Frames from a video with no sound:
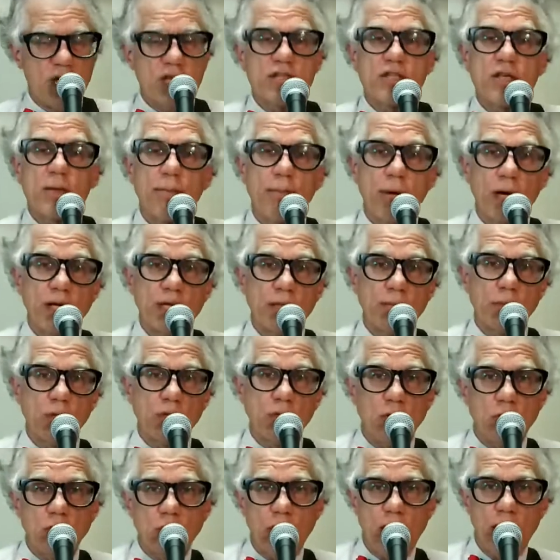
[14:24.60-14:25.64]
Somebody
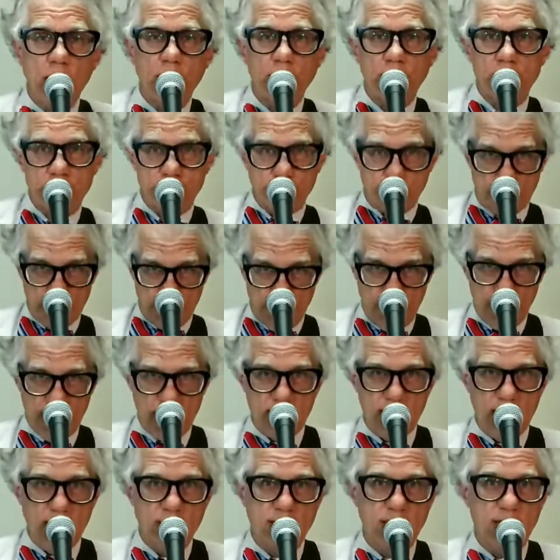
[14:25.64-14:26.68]
blew out his
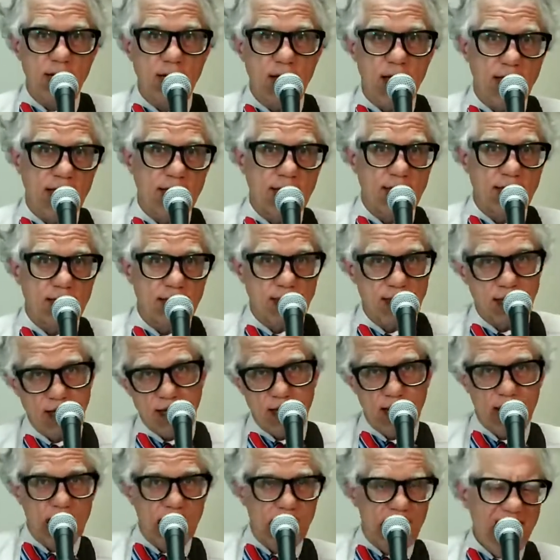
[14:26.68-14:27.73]
pilot light,
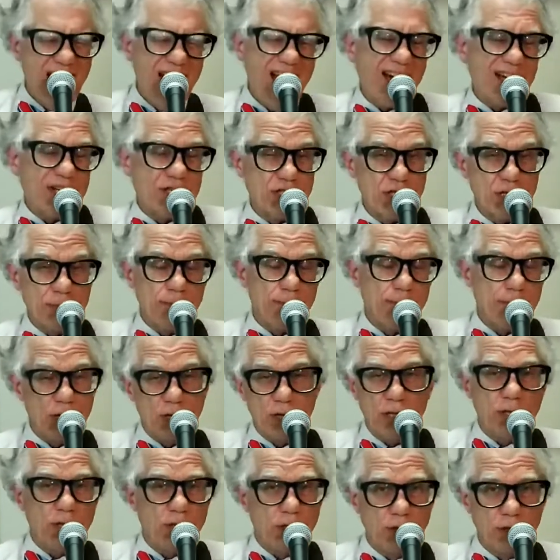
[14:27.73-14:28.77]
a dim
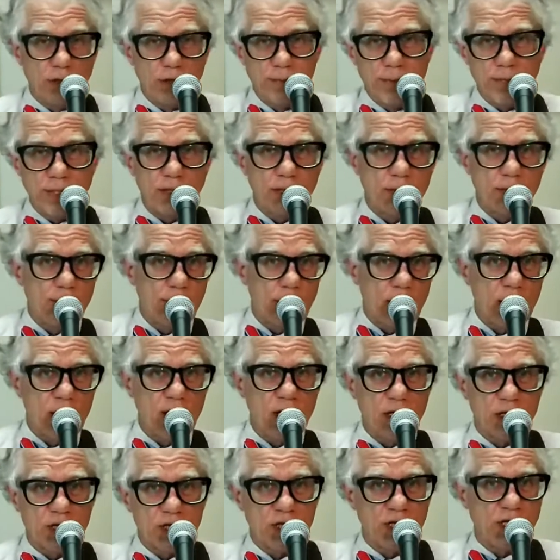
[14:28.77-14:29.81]
bulb in the
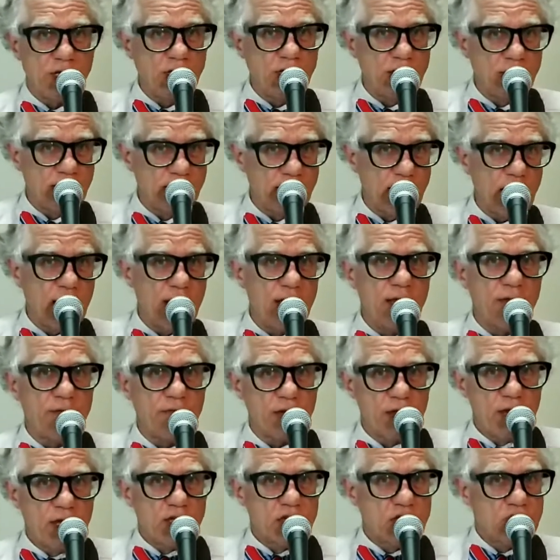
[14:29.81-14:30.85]
marquee of life,
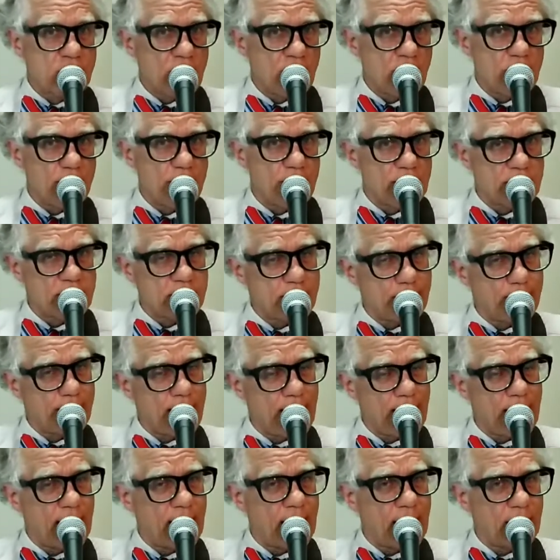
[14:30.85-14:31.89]
sharp as a
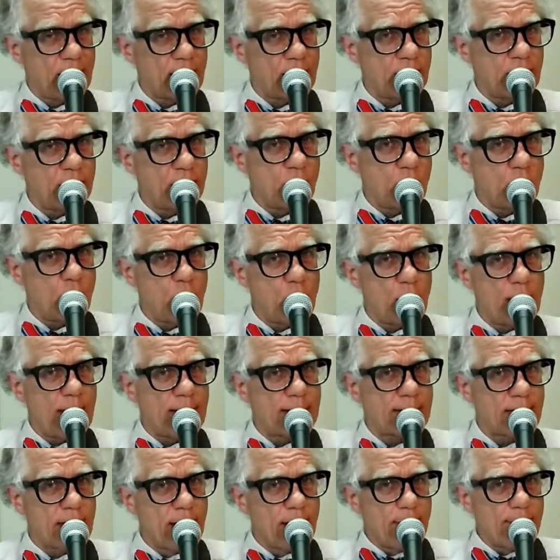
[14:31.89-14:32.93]
bag of
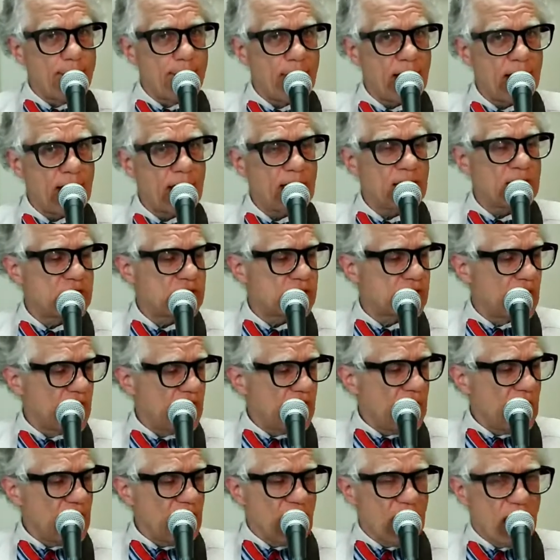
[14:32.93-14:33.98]
wet mice.
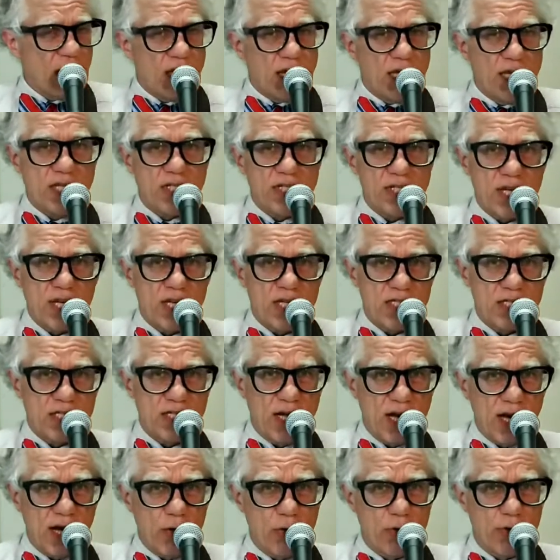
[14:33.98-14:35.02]
He takes an
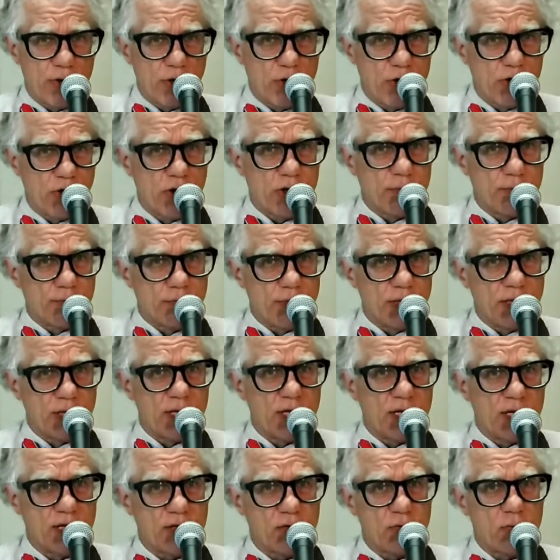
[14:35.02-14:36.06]
hour to cook
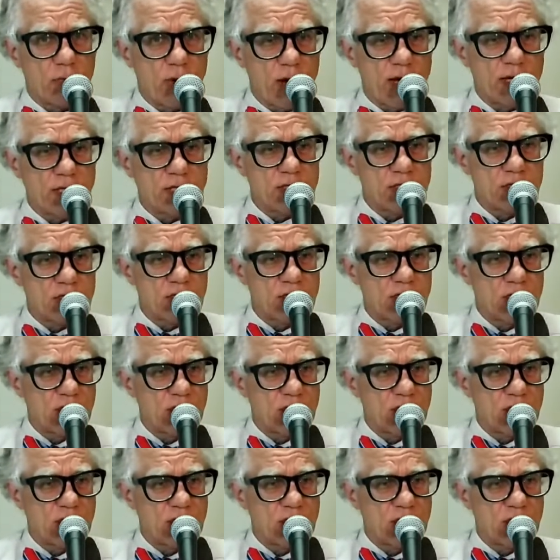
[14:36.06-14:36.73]
minute rice.